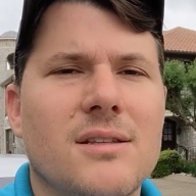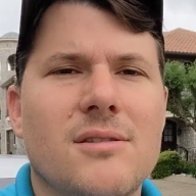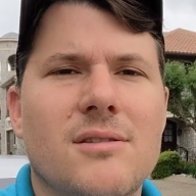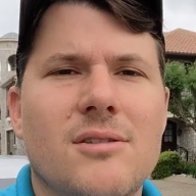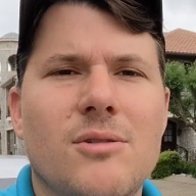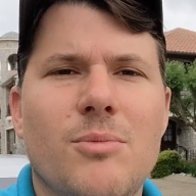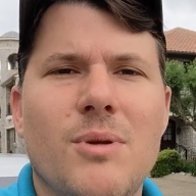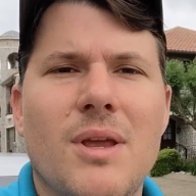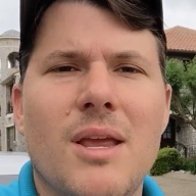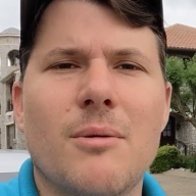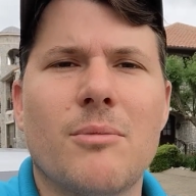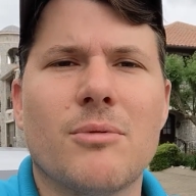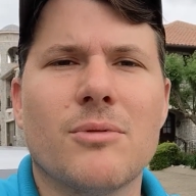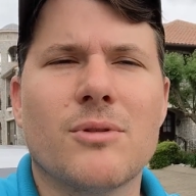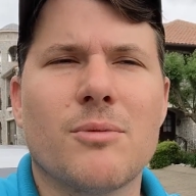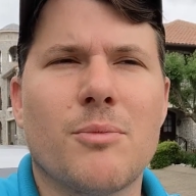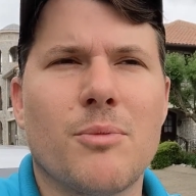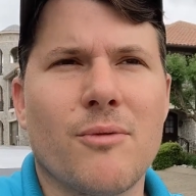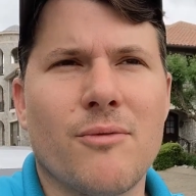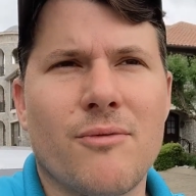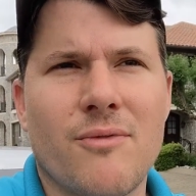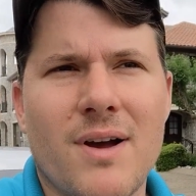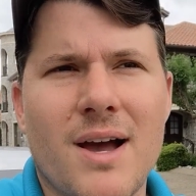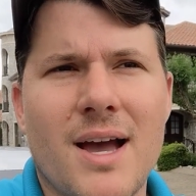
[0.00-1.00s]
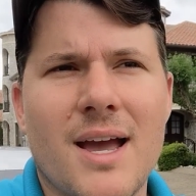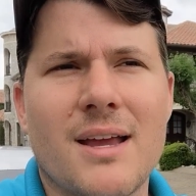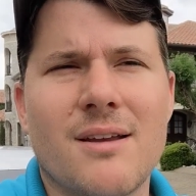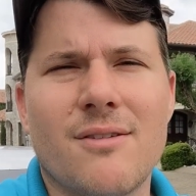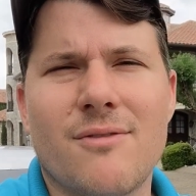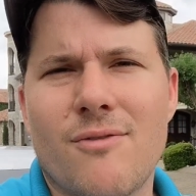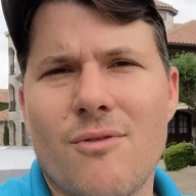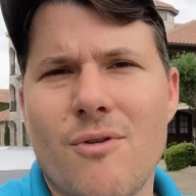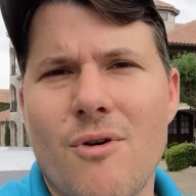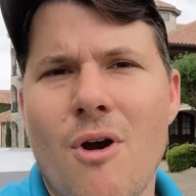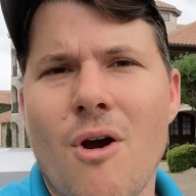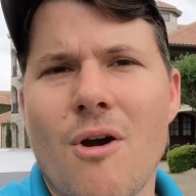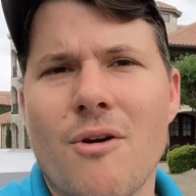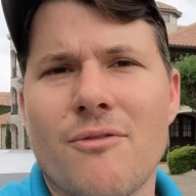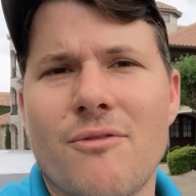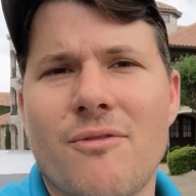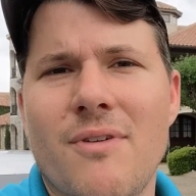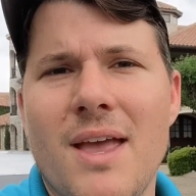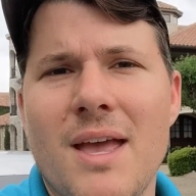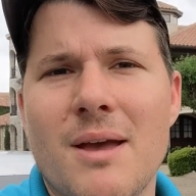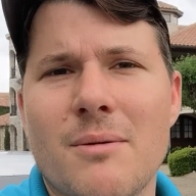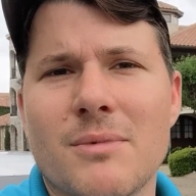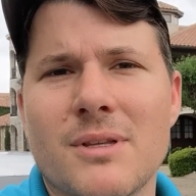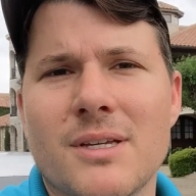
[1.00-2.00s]
to be able to provide for our
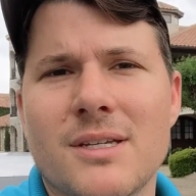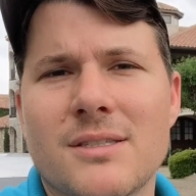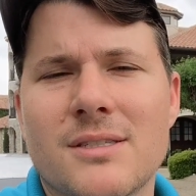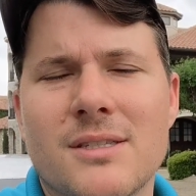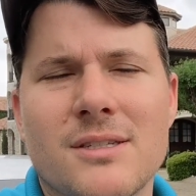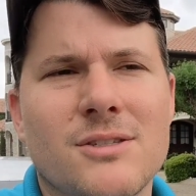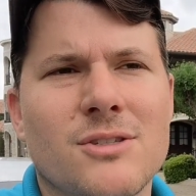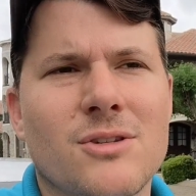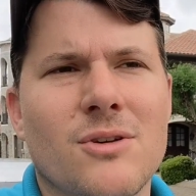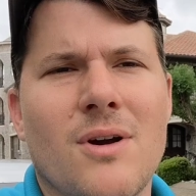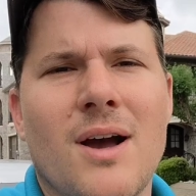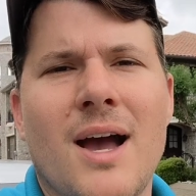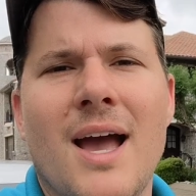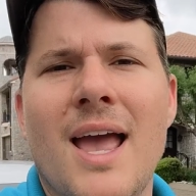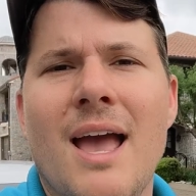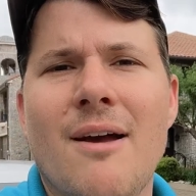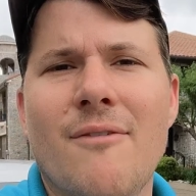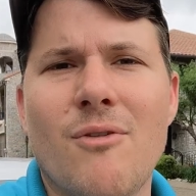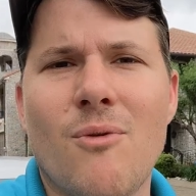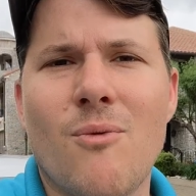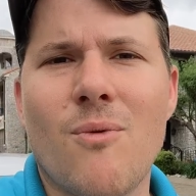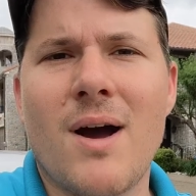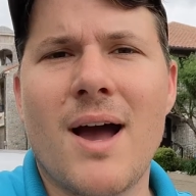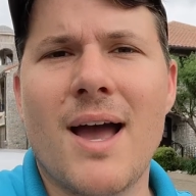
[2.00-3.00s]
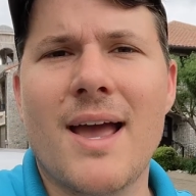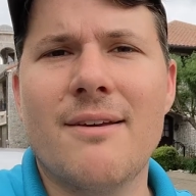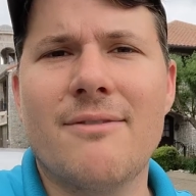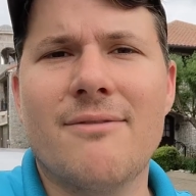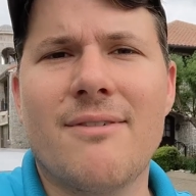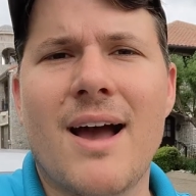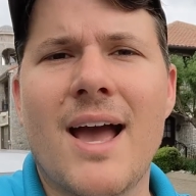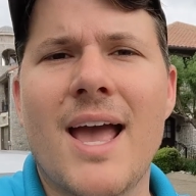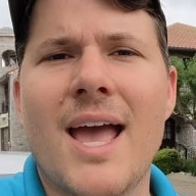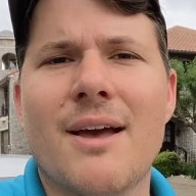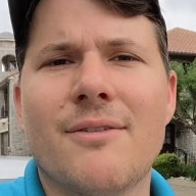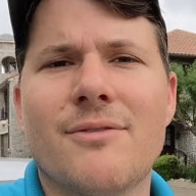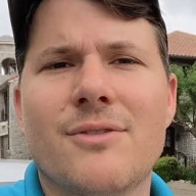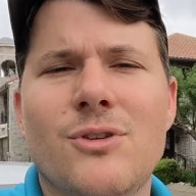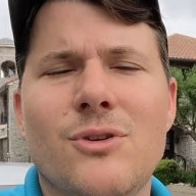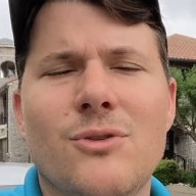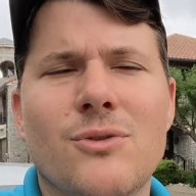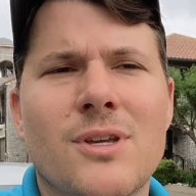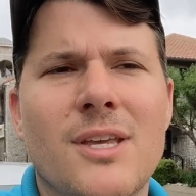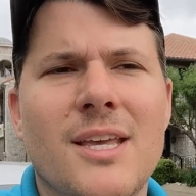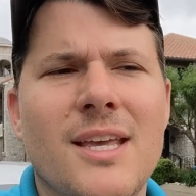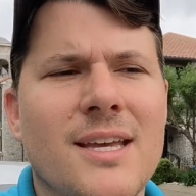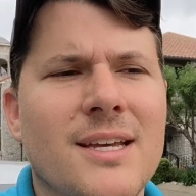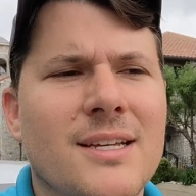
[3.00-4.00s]
families. And so I have a wife, I have
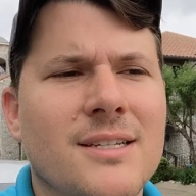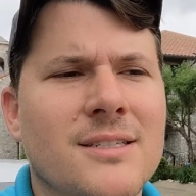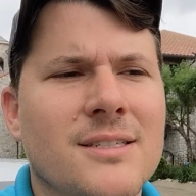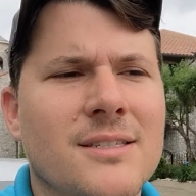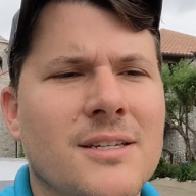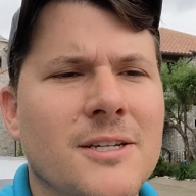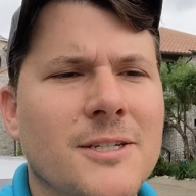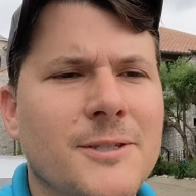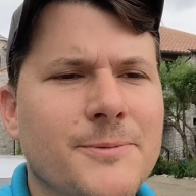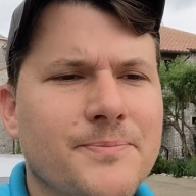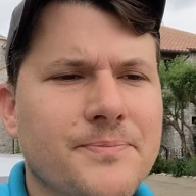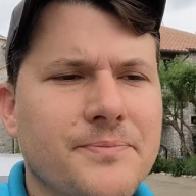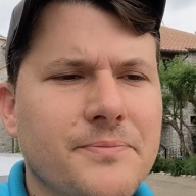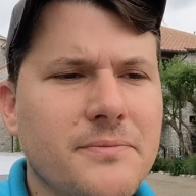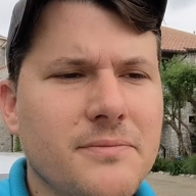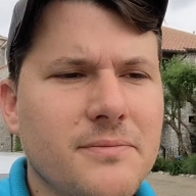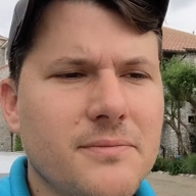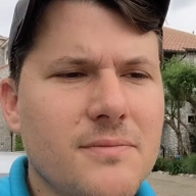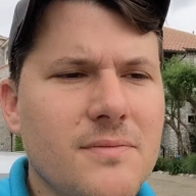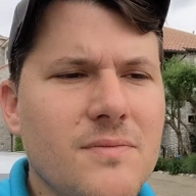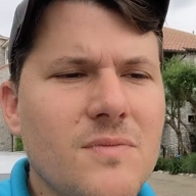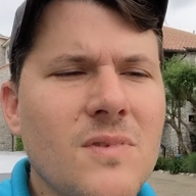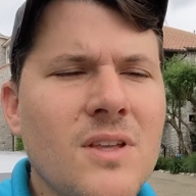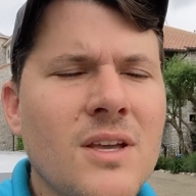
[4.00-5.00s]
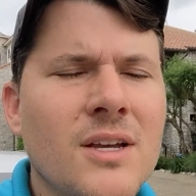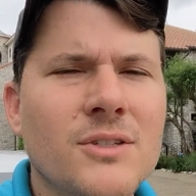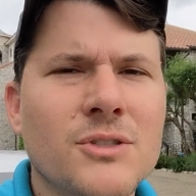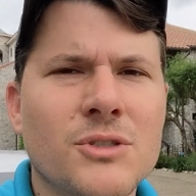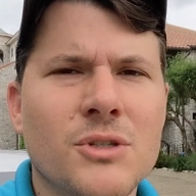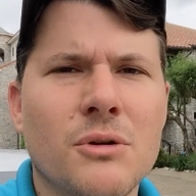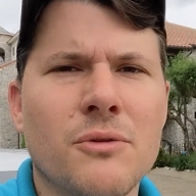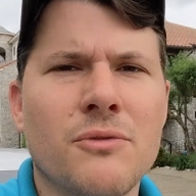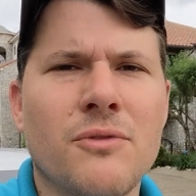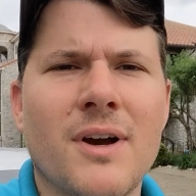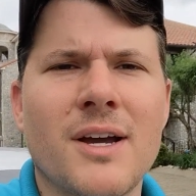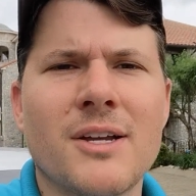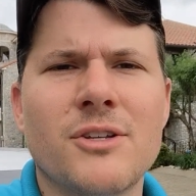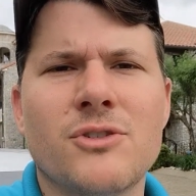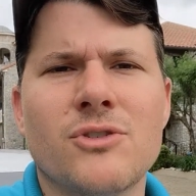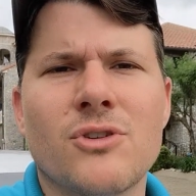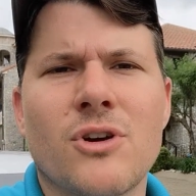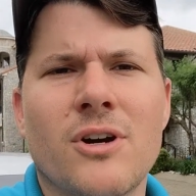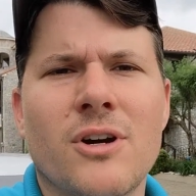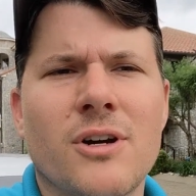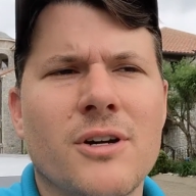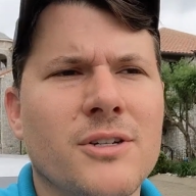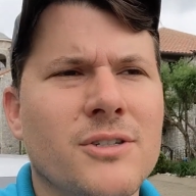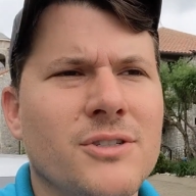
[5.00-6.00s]
2 kids. And so if I
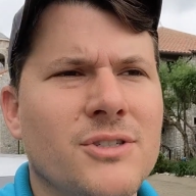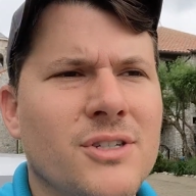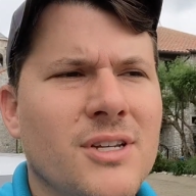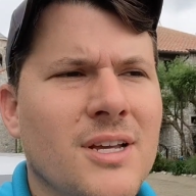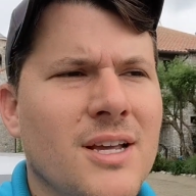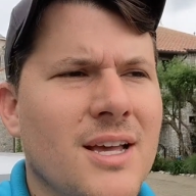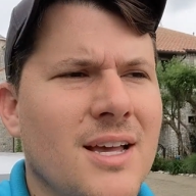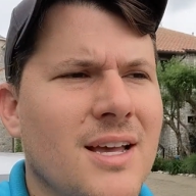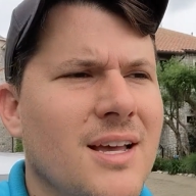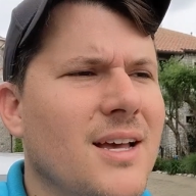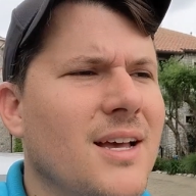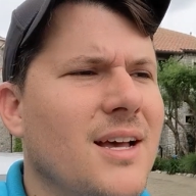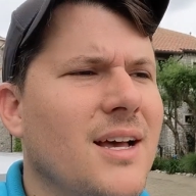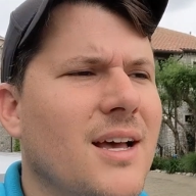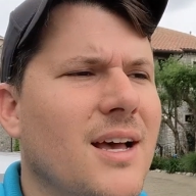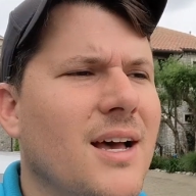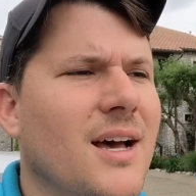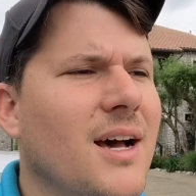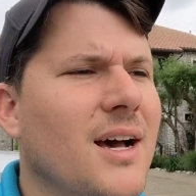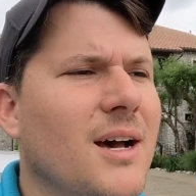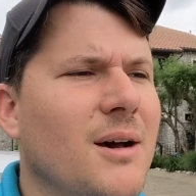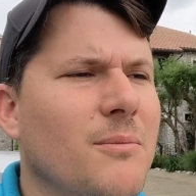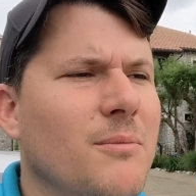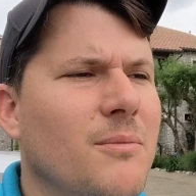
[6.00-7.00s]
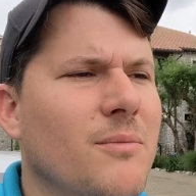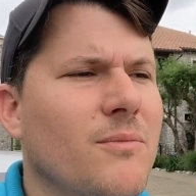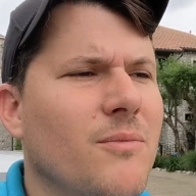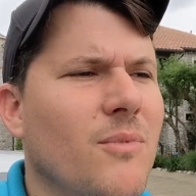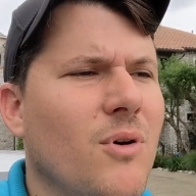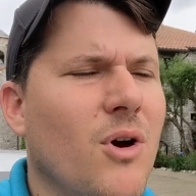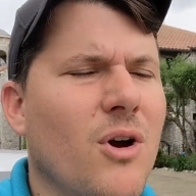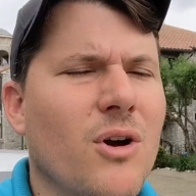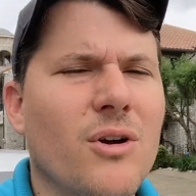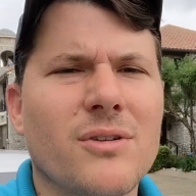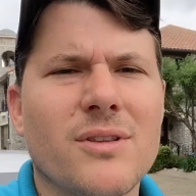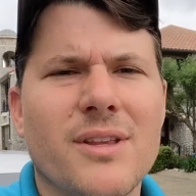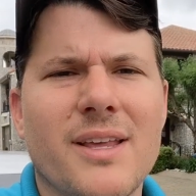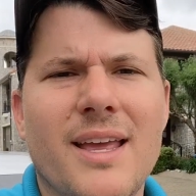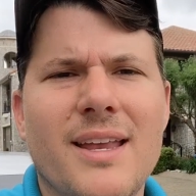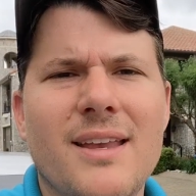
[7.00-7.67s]
charge hardly